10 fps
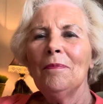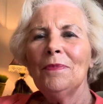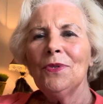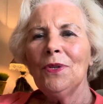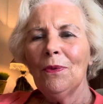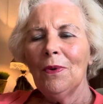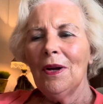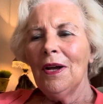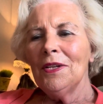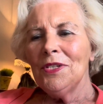So
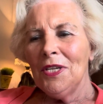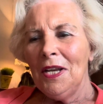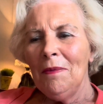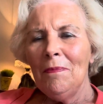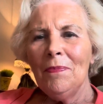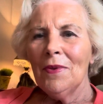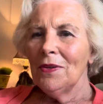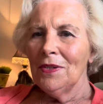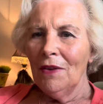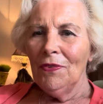a team
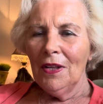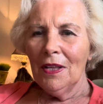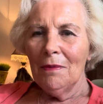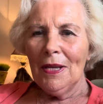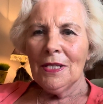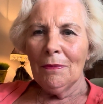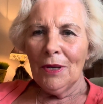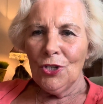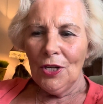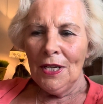definitely makes it
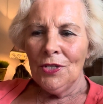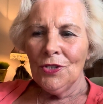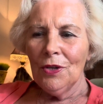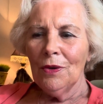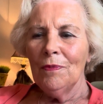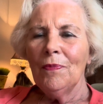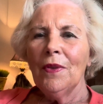much easier.